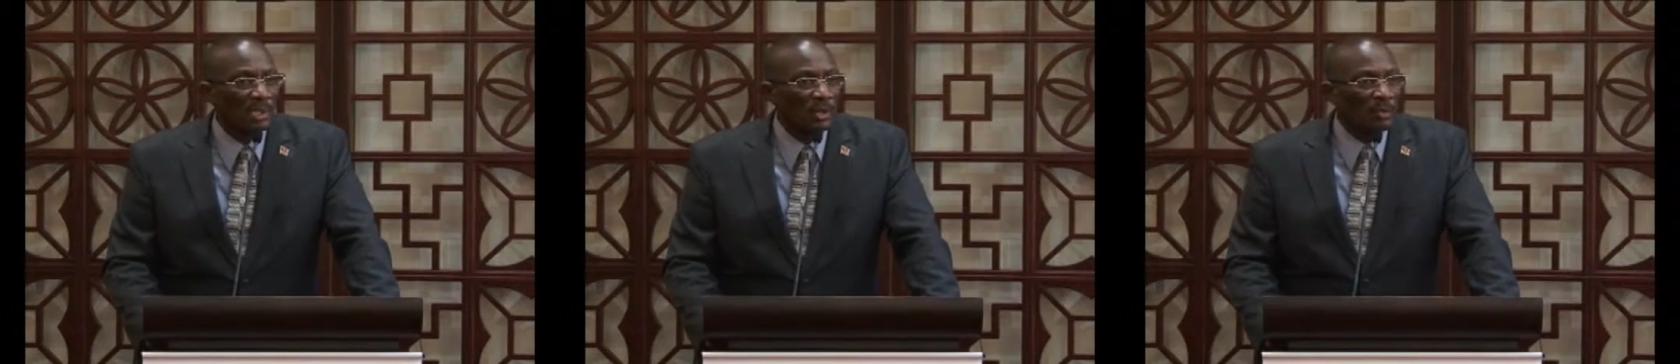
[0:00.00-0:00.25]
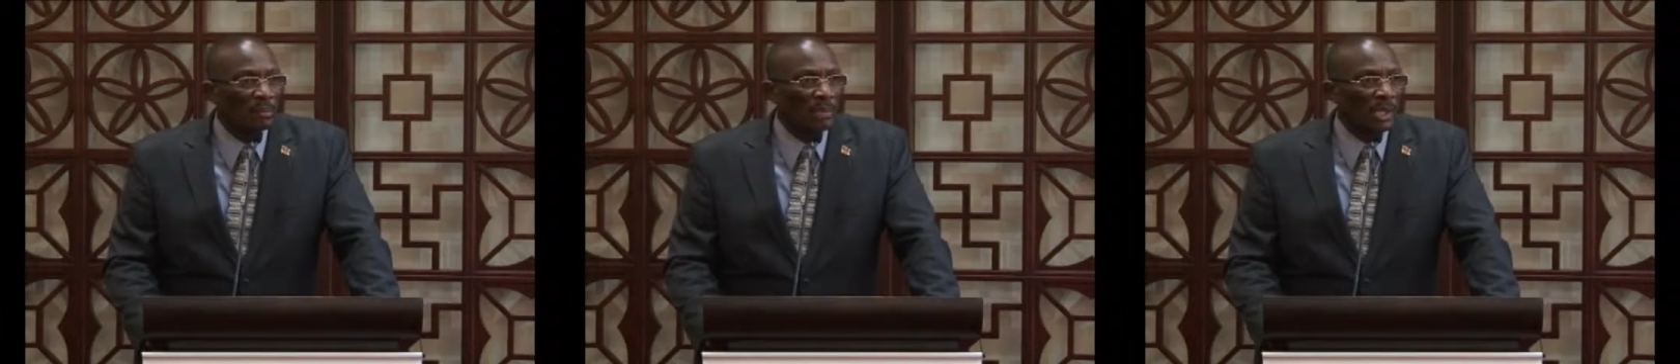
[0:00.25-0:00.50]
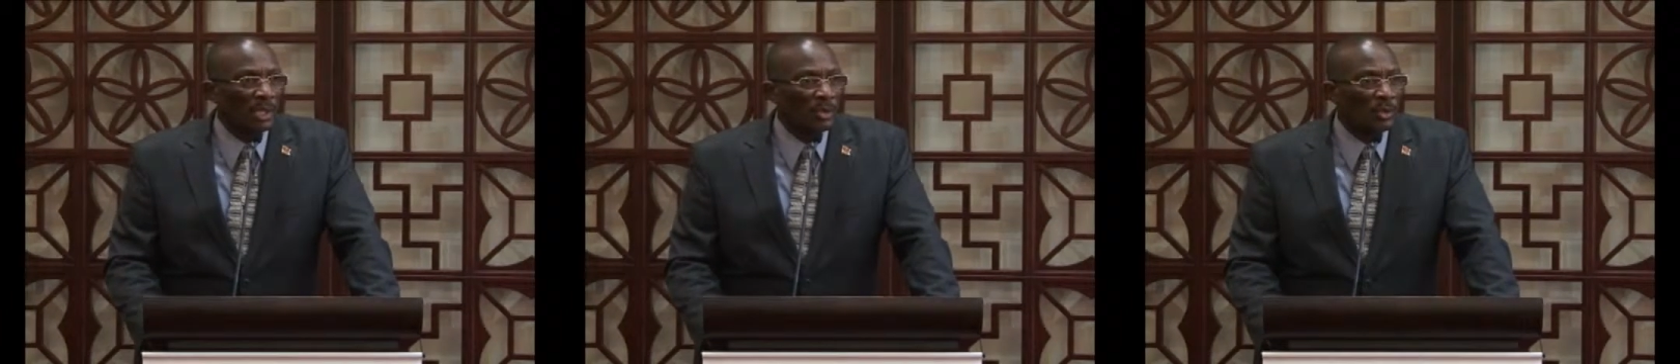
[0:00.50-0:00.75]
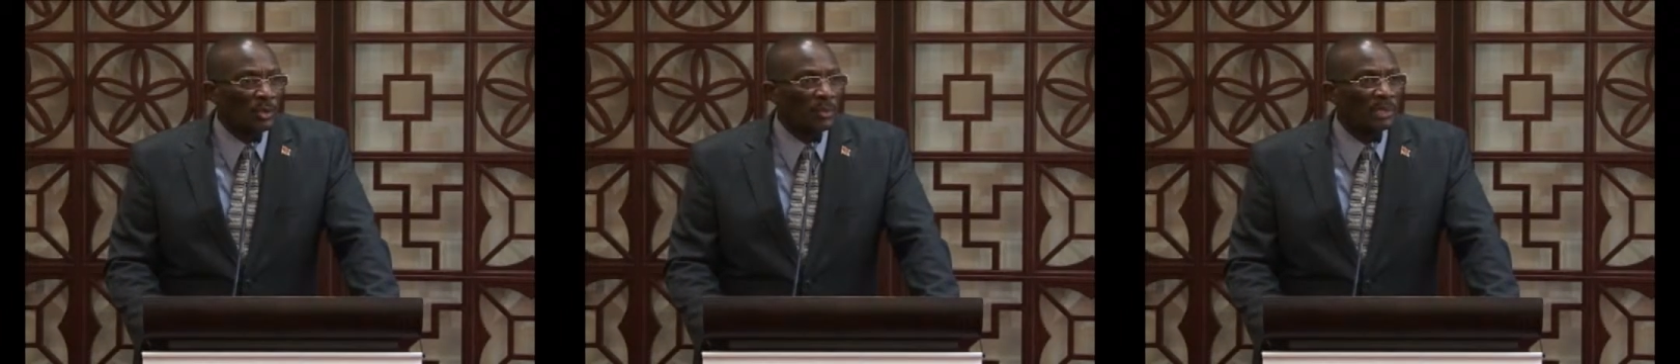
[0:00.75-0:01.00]
You, make, you
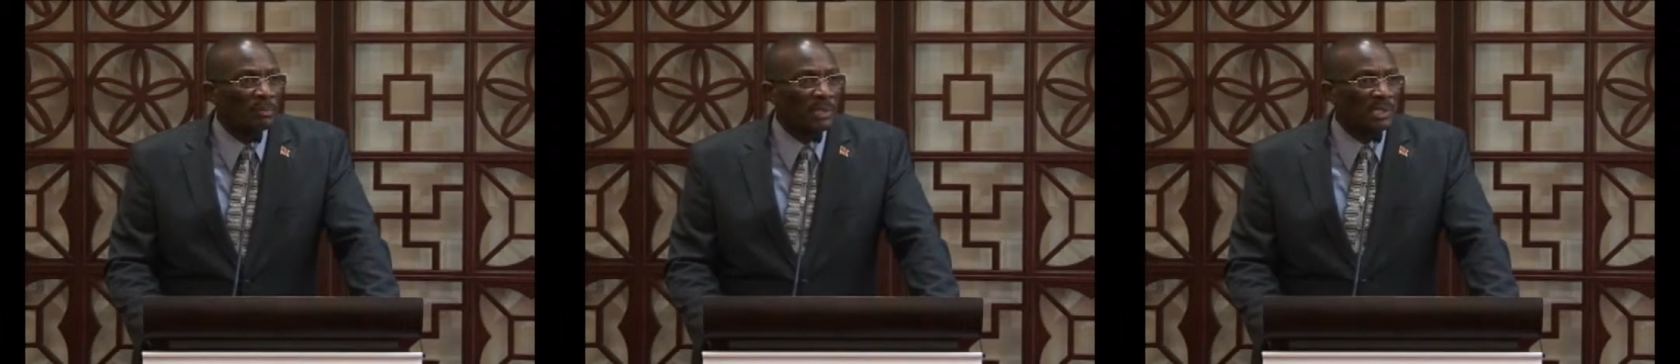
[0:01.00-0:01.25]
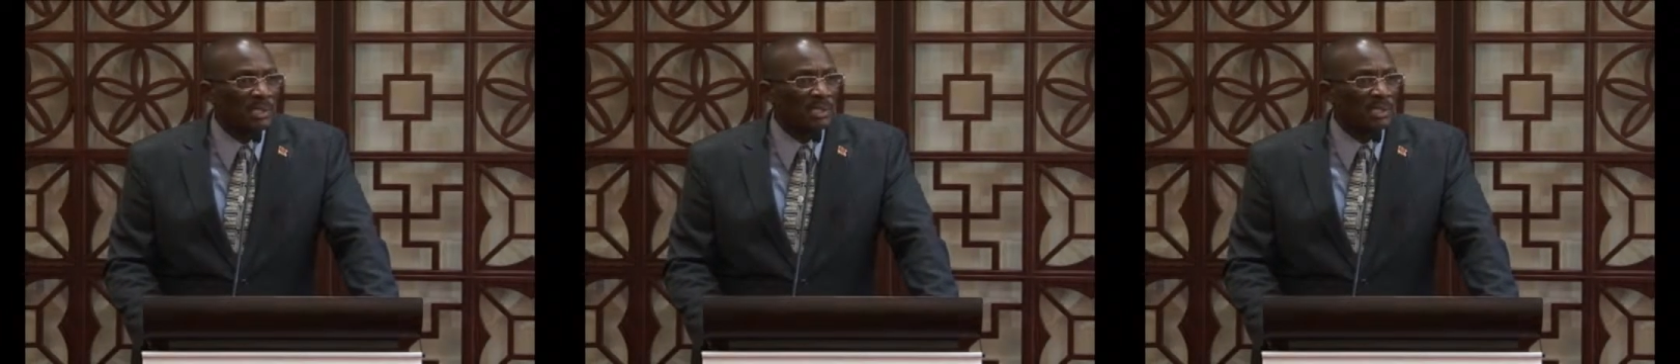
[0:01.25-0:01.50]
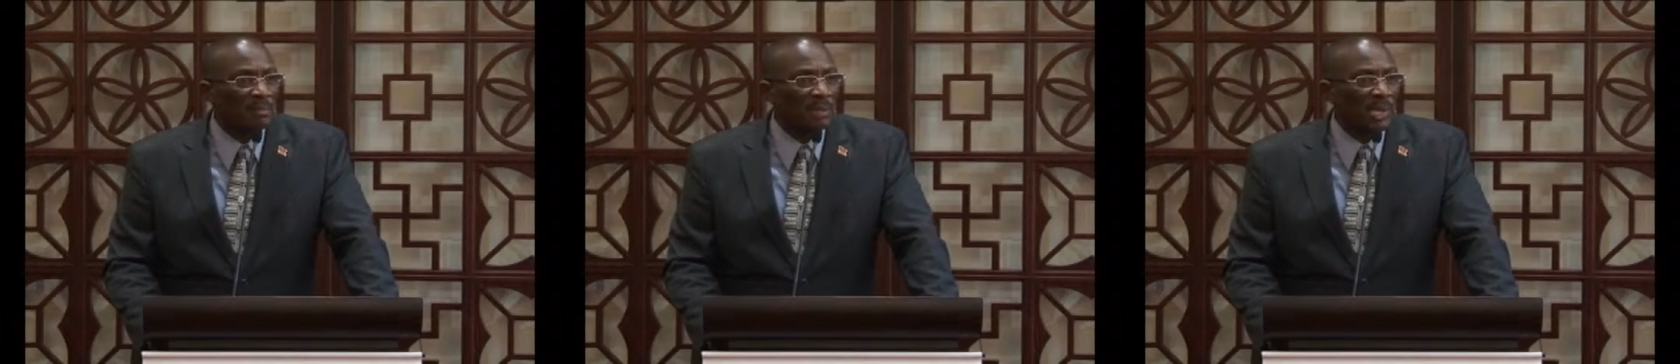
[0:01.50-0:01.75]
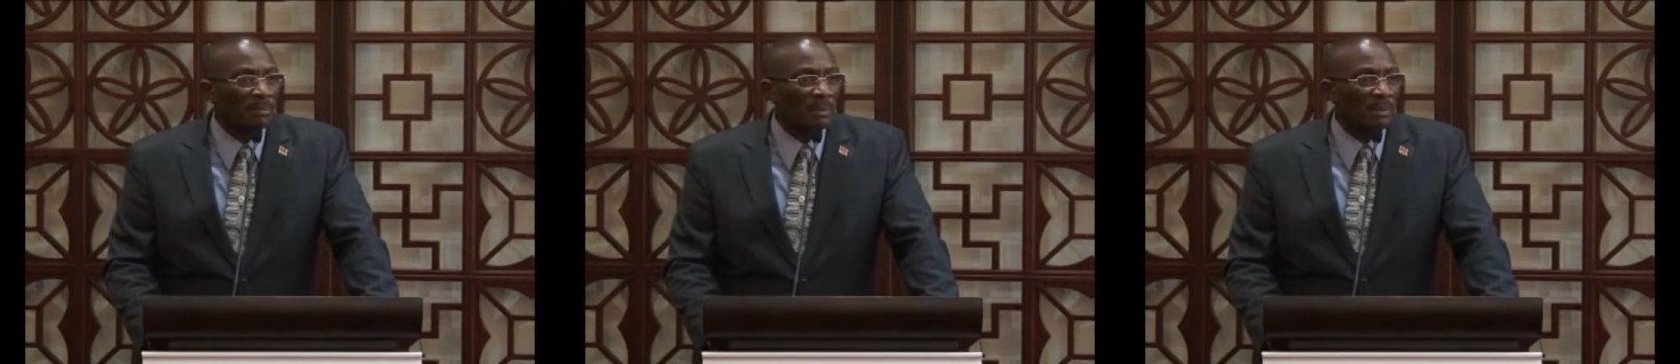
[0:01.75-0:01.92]
use the business to make